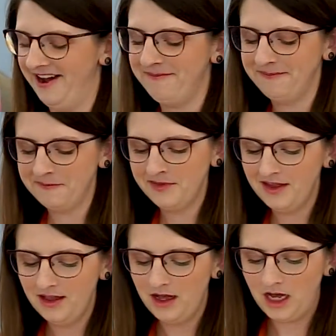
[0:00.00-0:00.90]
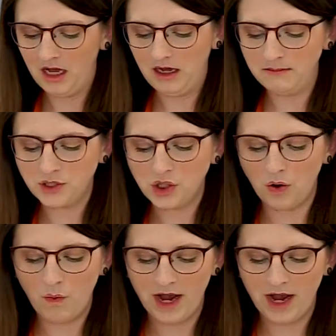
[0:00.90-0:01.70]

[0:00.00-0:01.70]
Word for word: yeah. Um, so,